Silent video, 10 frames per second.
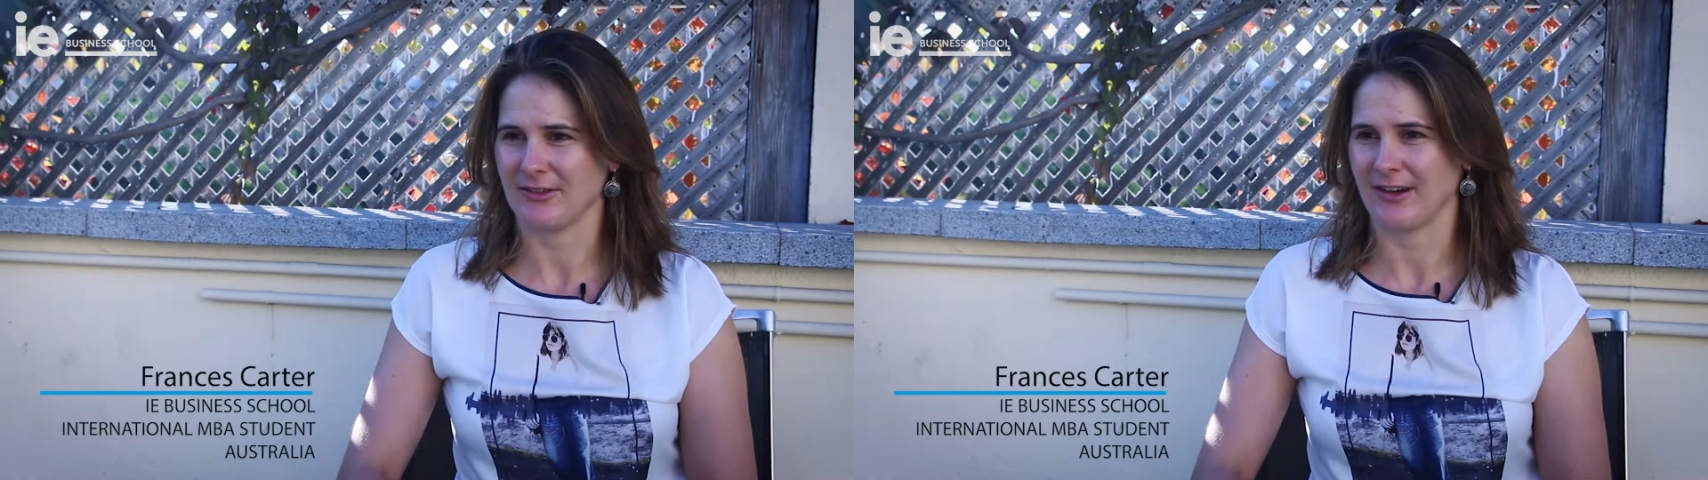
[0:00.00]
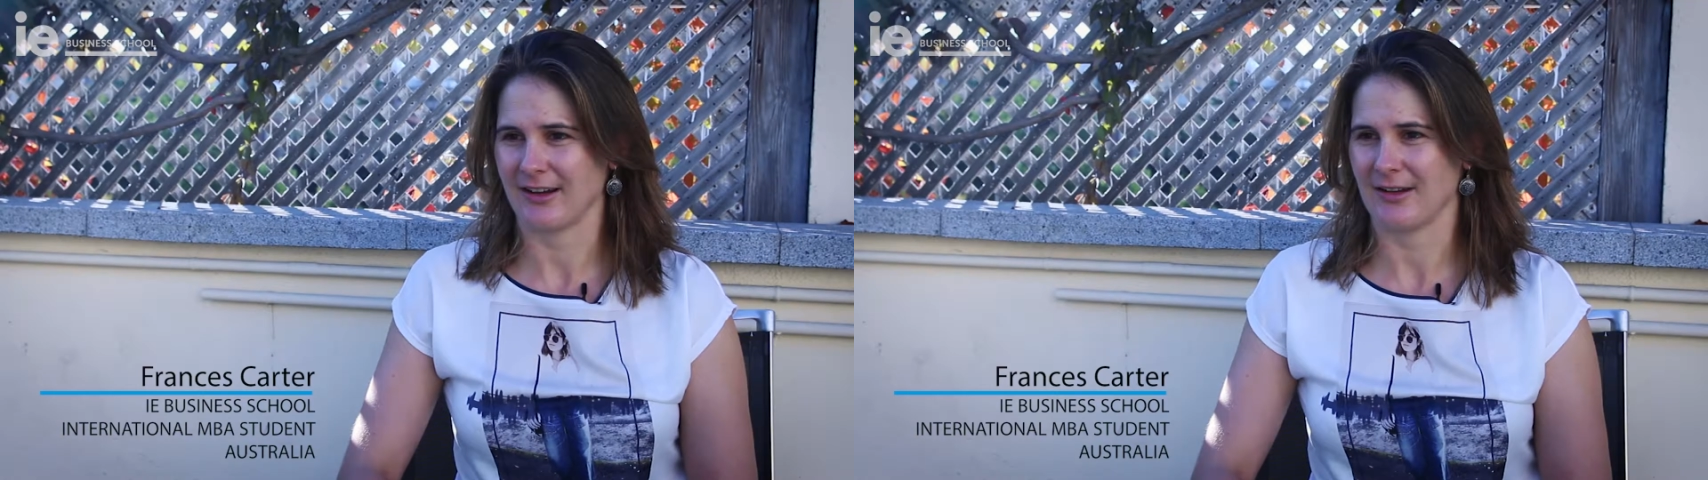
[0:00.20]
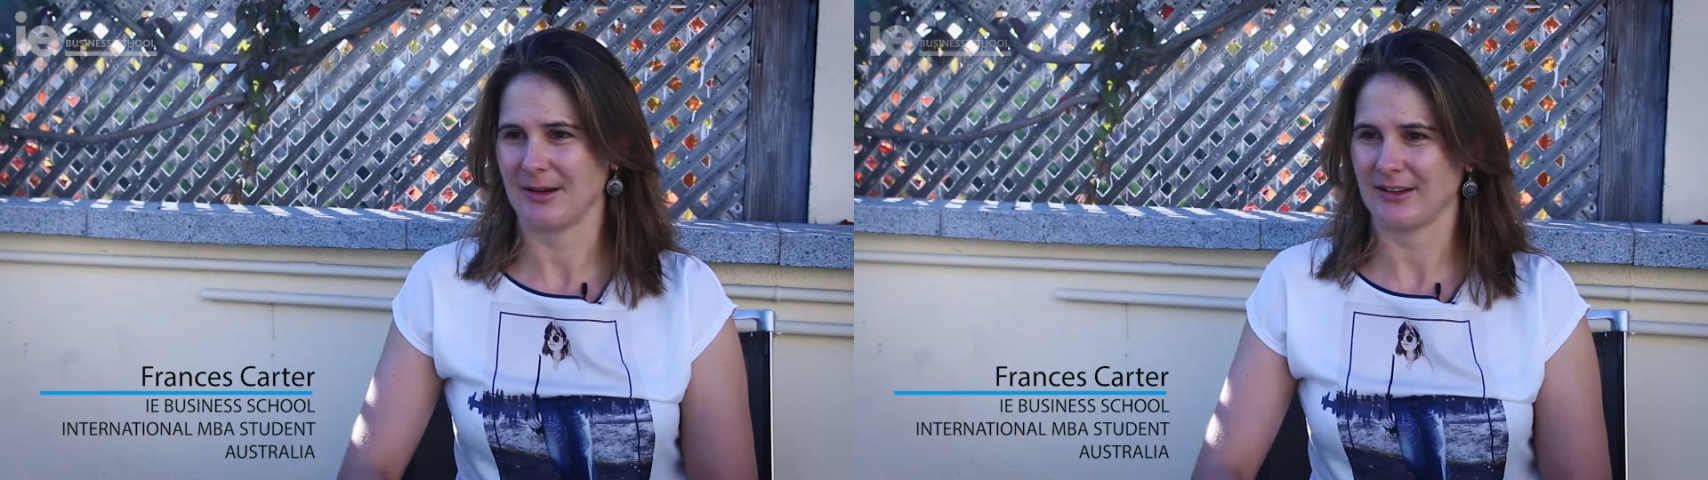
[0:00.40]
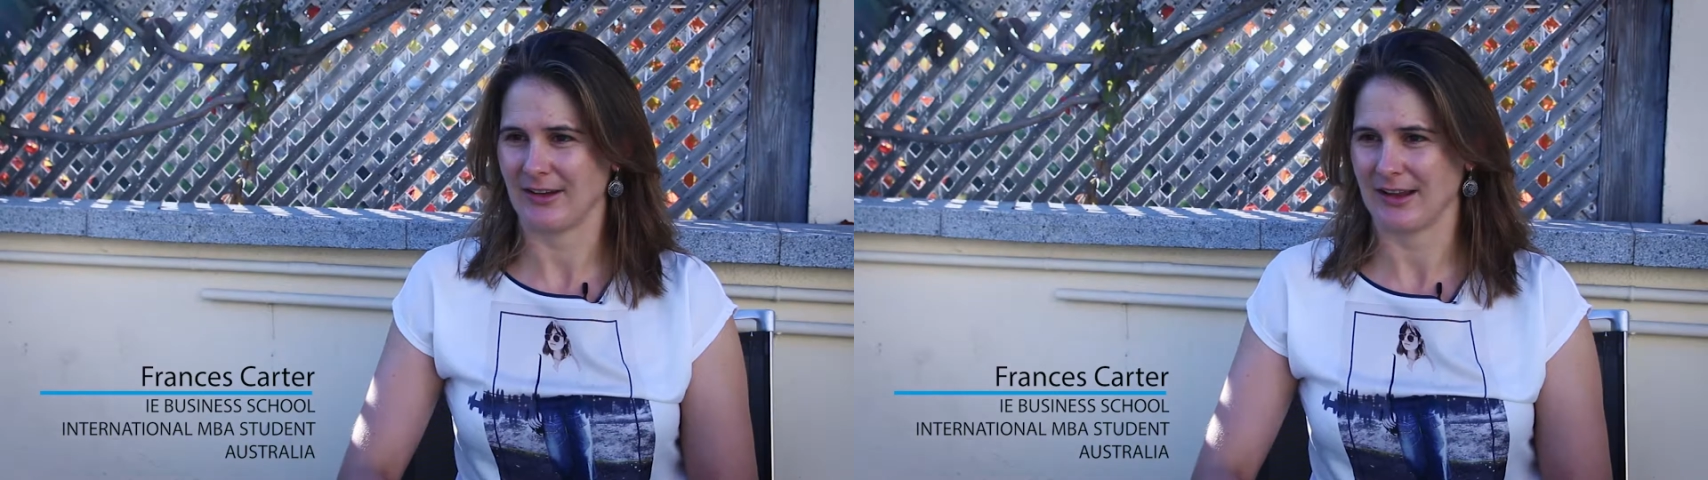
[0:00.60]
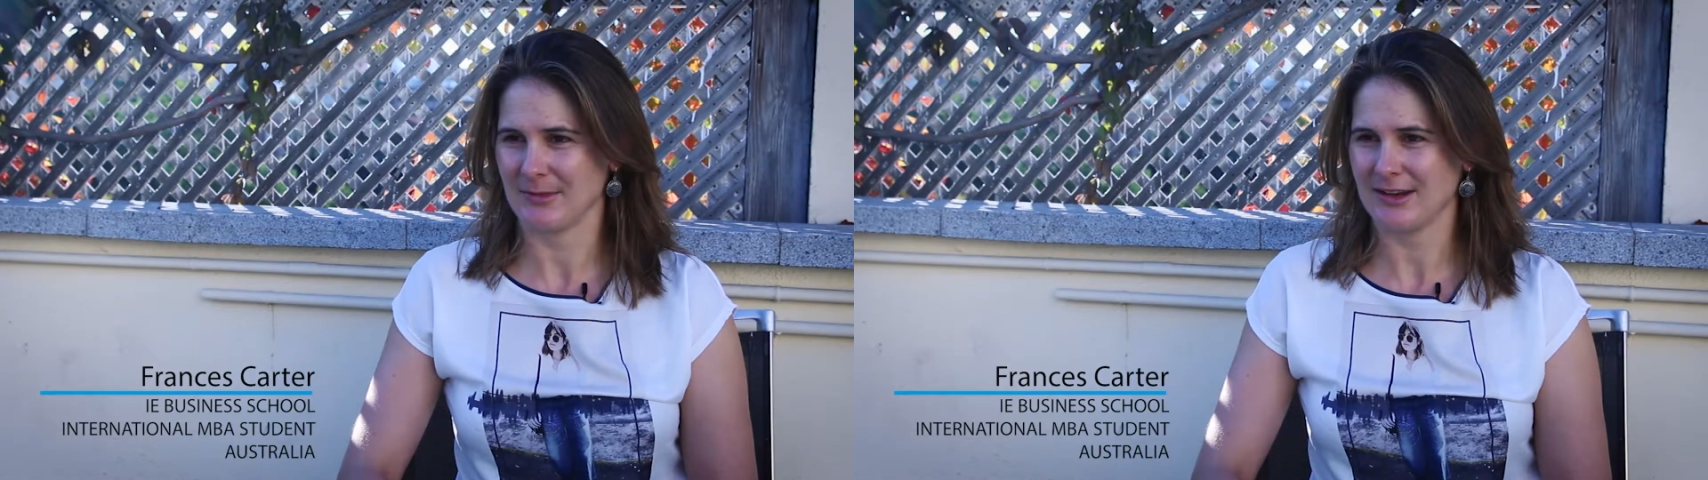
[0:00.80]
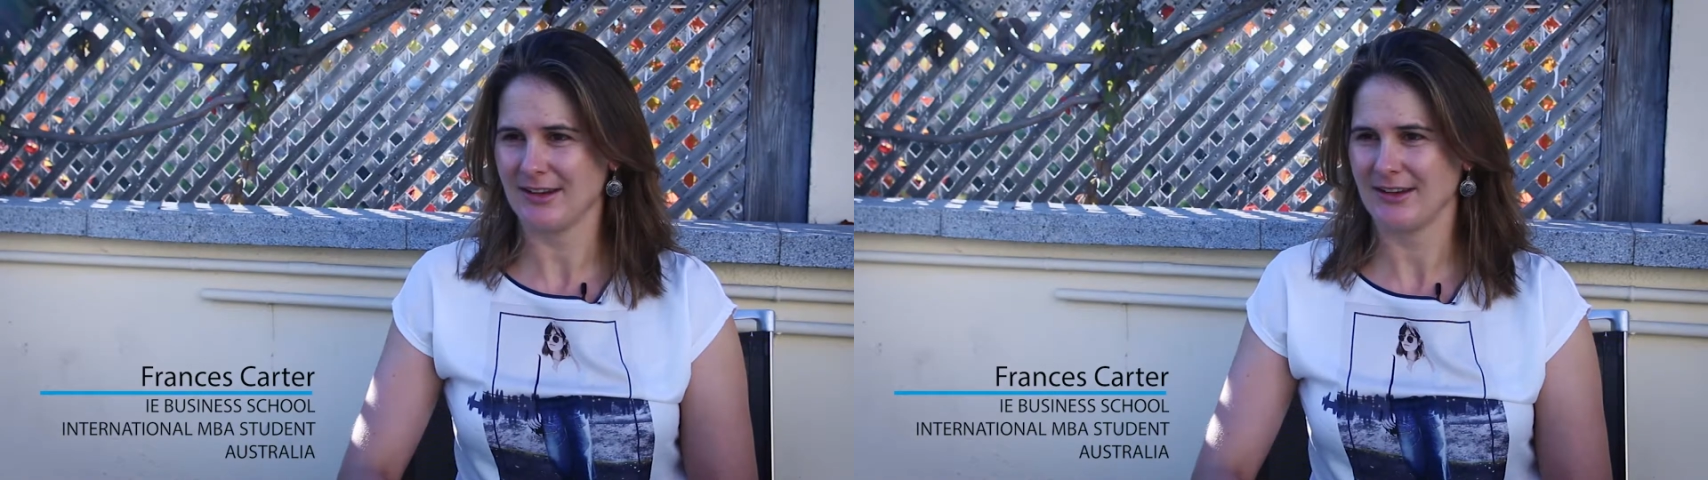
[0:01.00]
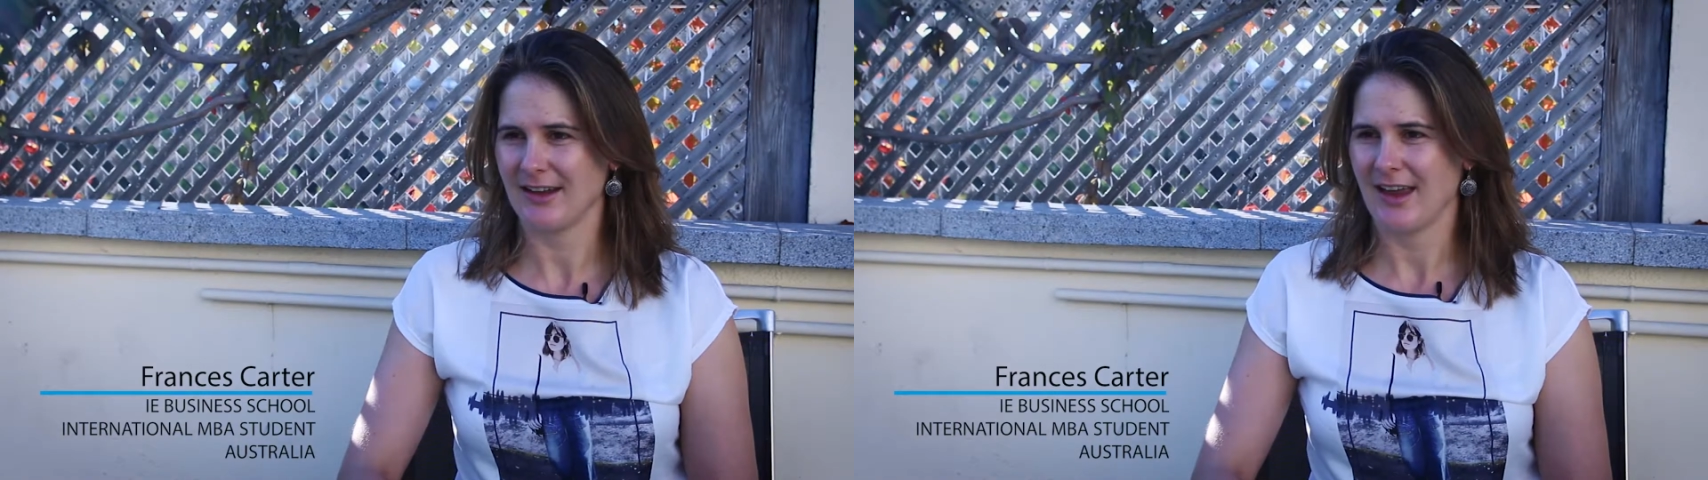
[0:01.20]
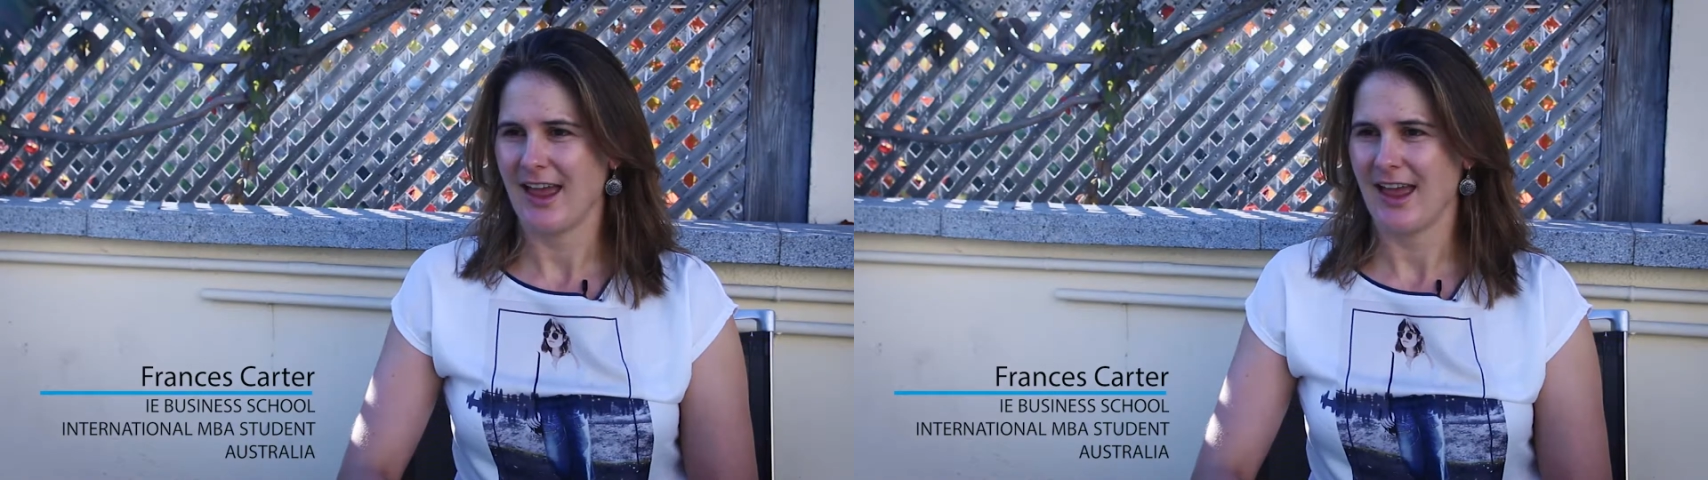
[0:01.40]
for economic development